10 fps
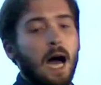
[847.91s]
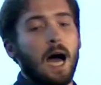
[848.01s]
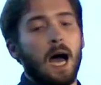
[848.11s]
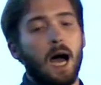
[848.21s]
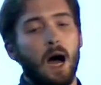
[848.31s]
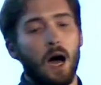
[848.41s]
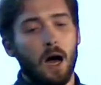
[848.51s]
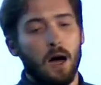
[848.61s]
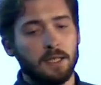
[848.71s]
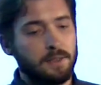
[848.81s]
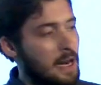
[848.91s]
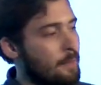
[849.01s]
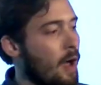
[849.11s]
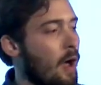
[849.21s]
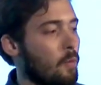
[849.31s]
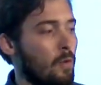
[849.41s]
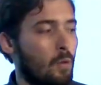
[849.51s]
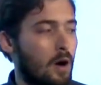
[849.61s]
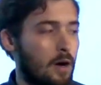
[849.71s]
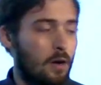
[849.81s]
Uh, our developer will
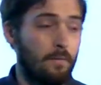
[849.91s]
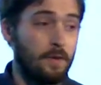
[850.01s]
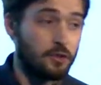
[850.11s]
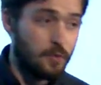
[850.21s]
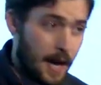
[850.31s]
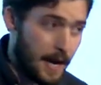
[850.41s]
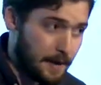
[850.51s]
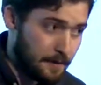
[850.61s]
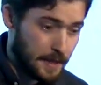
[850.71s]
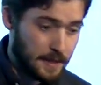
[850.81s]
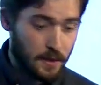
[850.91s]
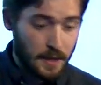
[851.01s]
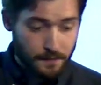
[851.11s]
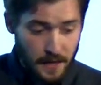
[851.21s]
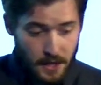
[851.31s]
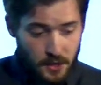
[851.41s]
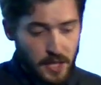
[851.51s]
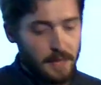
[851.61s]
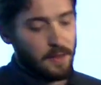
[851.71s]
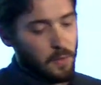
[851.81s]
work on feature A until that's
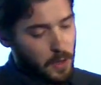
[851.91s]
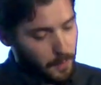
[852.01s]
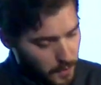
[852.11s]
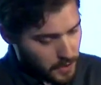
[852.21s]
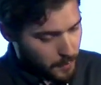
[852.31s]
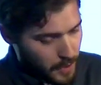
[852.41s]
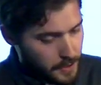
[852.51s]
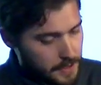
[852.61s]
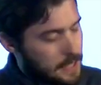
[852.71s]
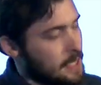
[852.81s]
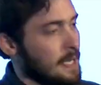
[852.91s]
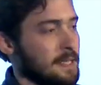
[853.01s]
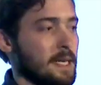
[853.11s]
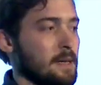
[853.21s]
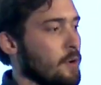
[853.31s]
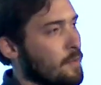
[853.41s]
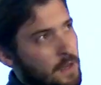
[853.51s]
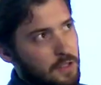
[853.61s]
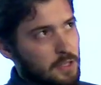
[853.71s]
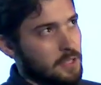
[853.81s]
finished, and then they'll work on feature B. Let's say both
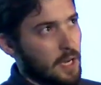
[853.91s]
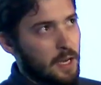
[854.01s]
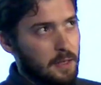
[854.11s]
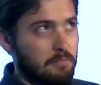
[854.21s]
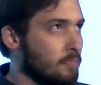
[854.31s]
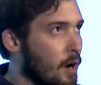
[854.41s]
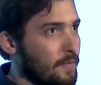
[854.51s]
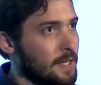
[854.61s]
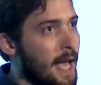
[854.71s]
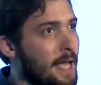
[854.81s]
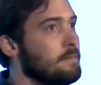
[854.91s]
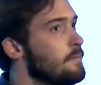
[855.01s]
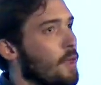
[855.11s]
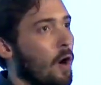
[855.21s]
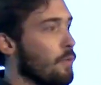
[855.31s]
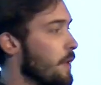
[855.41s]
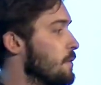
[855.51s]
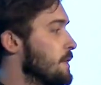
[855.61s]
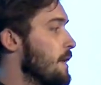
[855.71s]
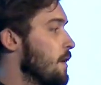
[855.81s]
features take half a day. The whole thing
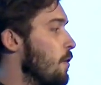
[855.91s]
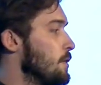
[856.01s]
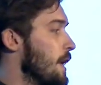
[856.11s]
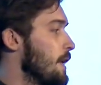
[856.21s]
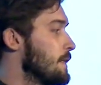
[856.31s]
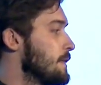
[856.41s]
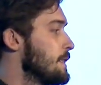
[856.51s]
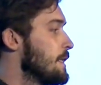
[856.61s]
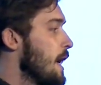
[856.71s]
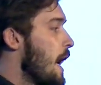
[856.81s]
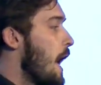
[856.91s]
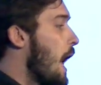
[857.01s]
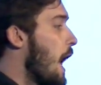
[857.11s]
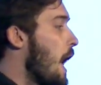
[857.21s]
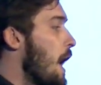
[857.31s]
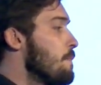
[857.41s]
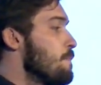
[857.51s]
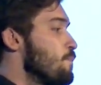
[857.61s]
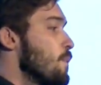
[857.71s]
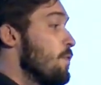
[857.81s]
will take a whole day.
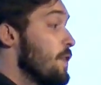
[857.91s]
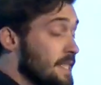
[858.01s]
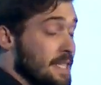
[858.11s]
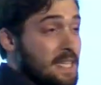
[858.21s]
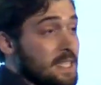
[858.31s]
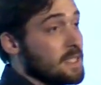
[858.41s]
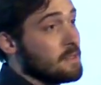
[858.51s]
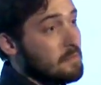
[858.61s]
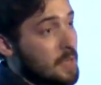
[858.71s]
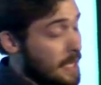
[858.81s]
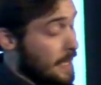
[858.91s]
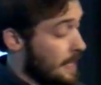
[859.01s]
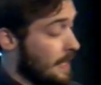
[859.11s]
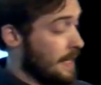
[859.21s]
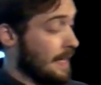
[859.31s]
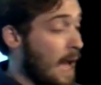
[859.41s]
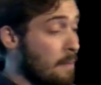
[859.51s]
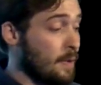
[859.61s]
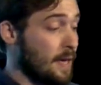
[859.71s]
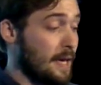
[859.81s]
Um, this is,
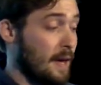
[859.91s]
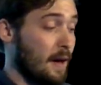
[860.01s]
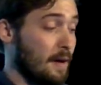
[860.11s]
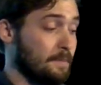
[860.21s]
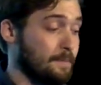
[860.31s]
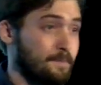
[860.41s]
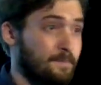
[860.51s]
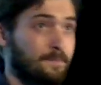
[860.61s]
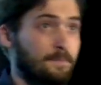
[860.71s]
can be, um,